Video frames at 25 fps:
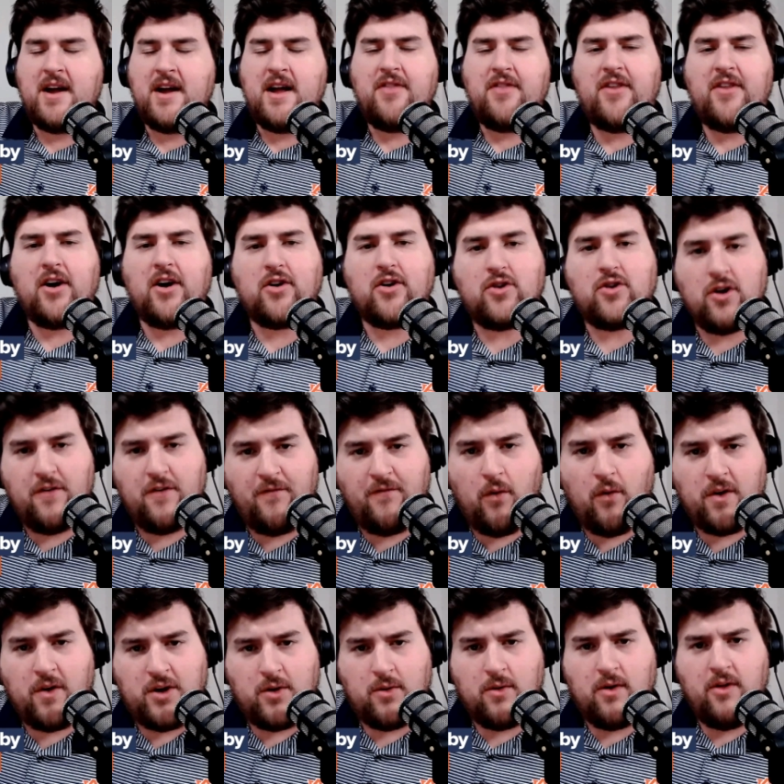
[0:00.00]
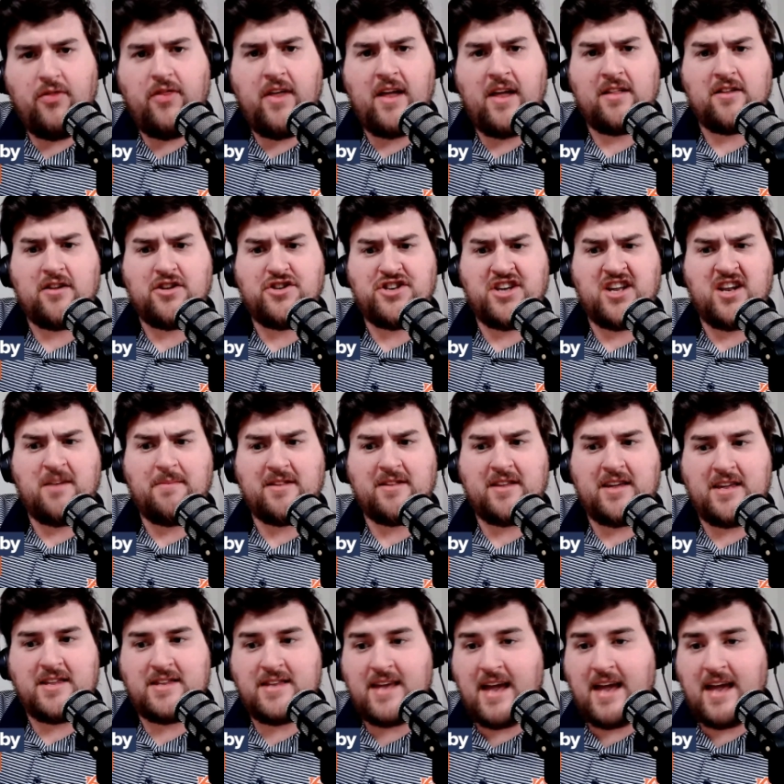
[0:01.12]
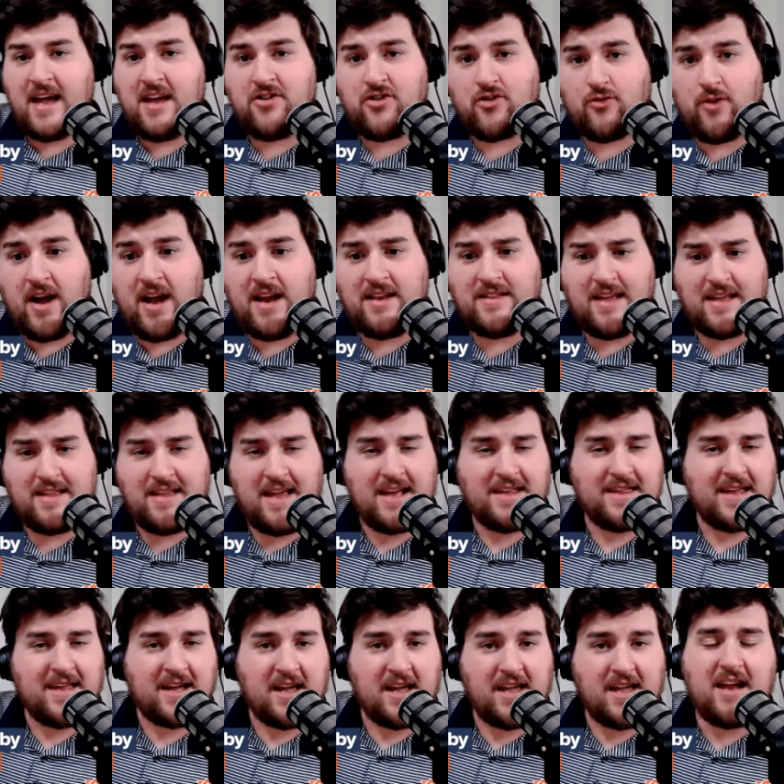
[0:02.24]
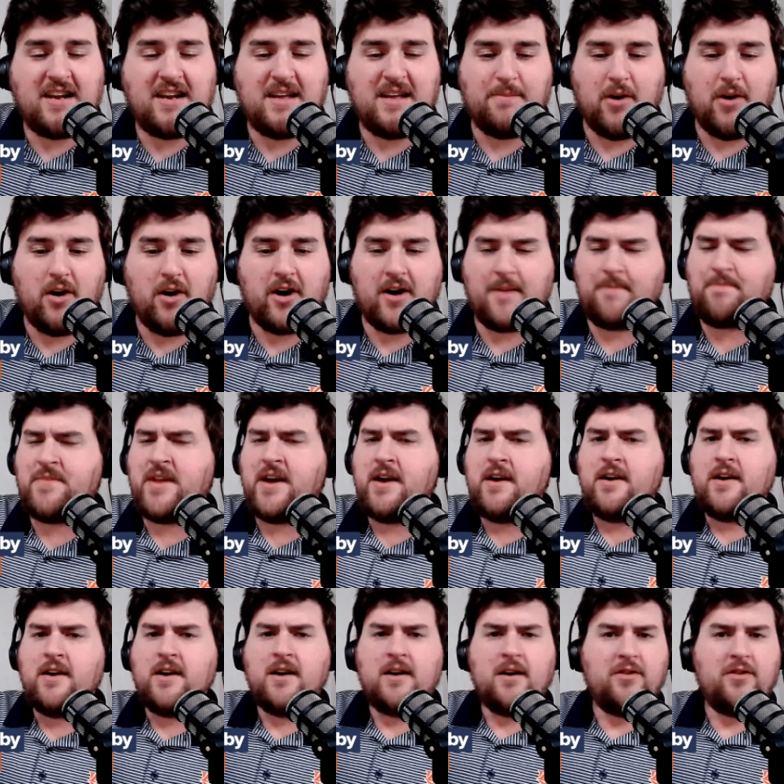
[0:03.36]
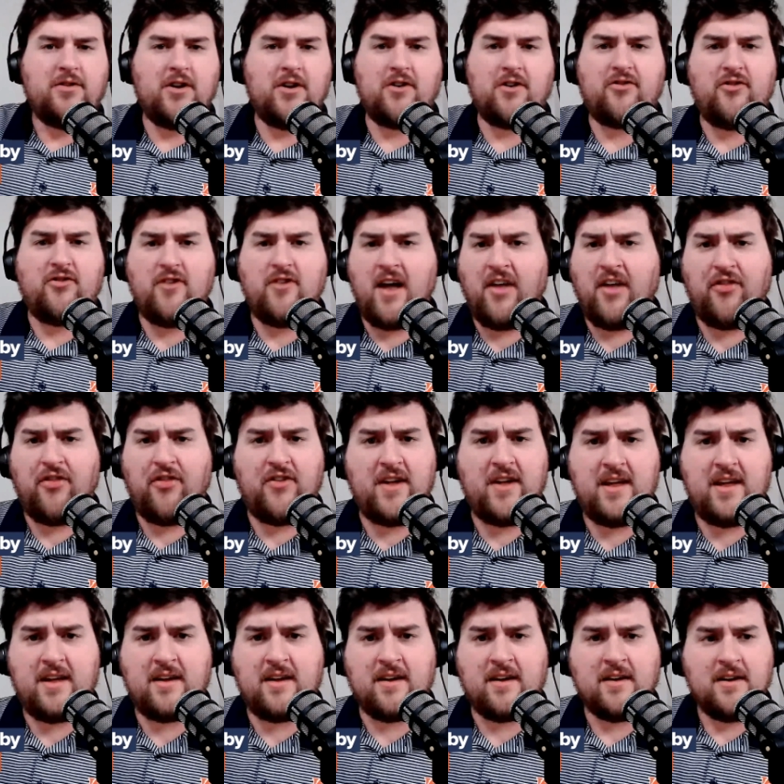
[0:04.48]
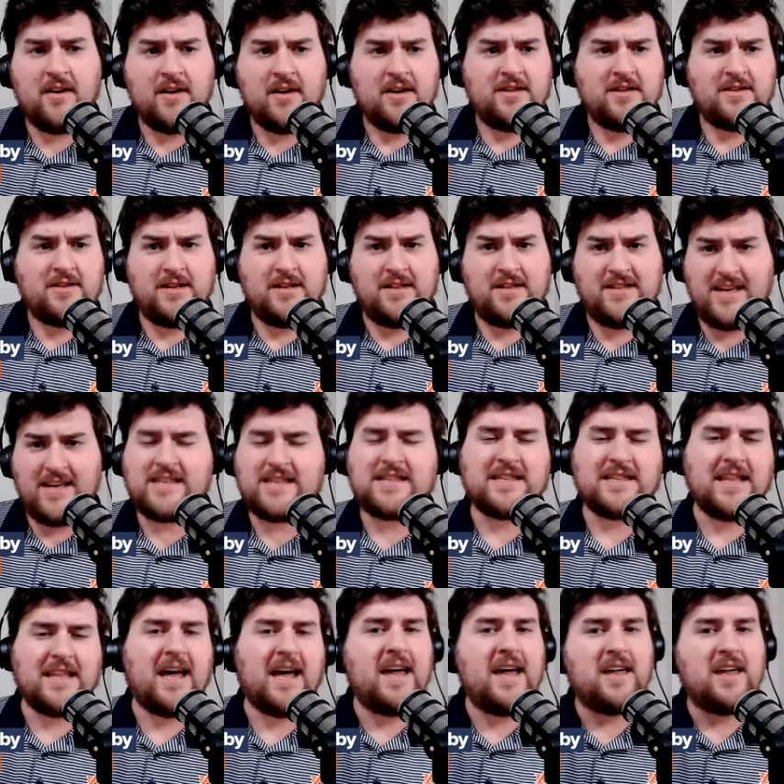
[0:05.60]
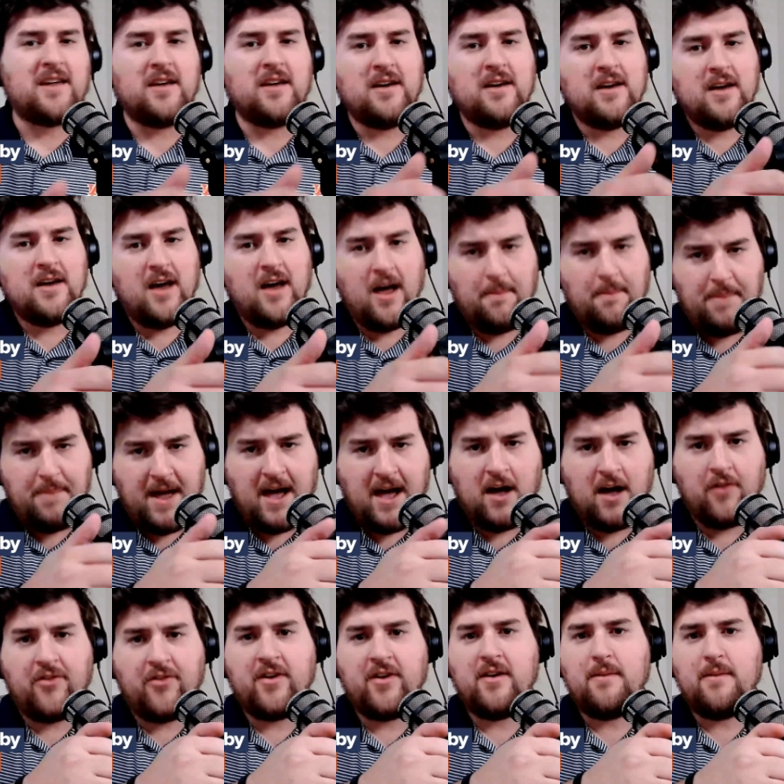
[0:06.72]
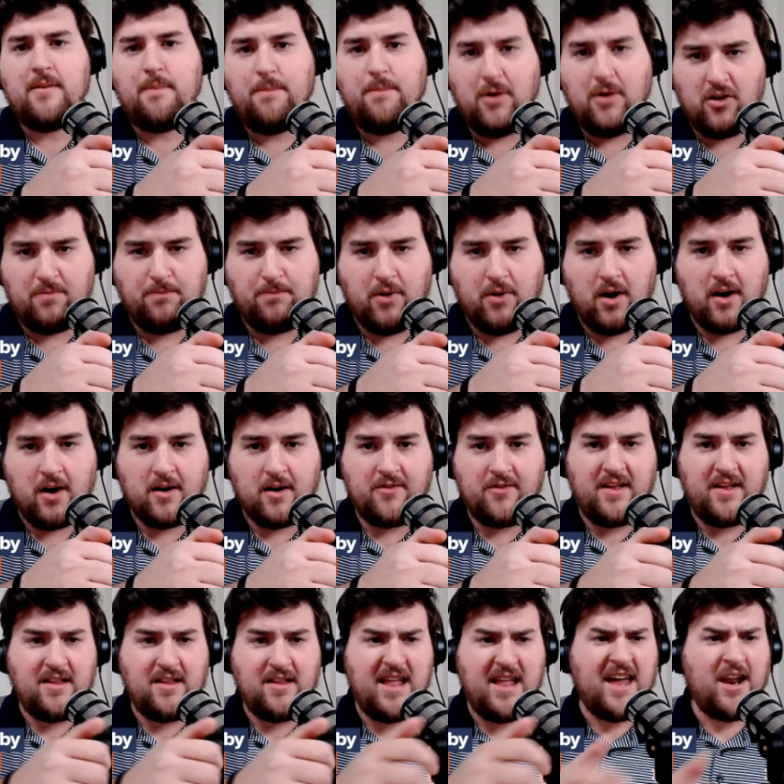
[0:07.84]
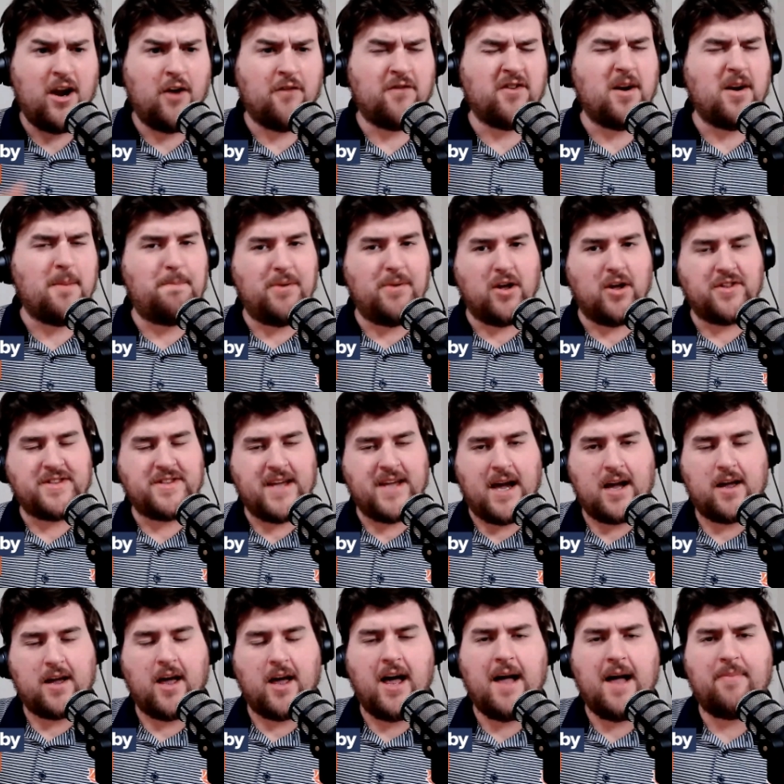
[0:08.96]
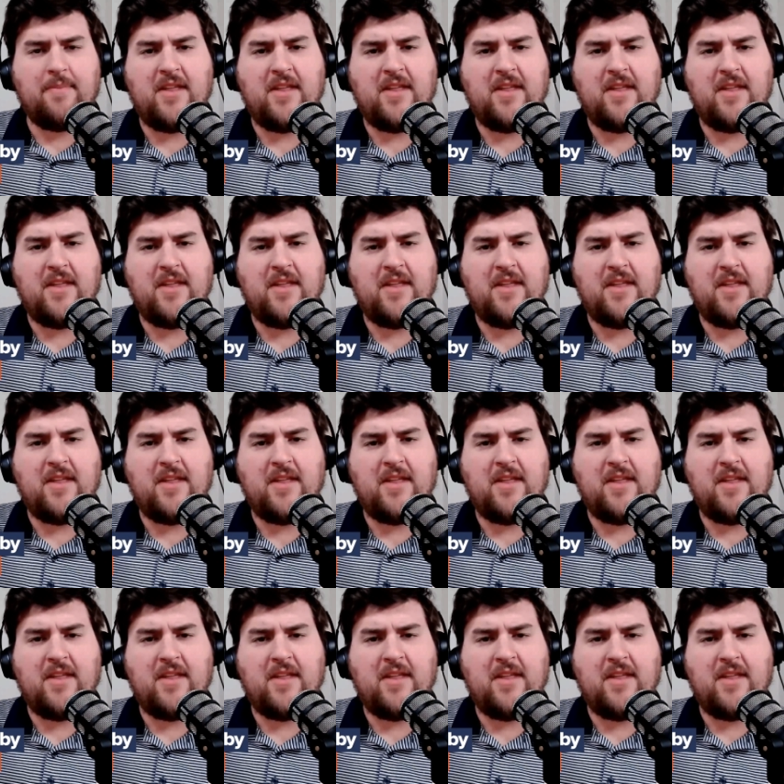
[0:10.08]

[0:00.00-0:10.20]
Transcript: They're good for you. They legitimately taste great. They taste like a candy bar. There's nothing to dislike about Built Bars. And head over to built.com. They've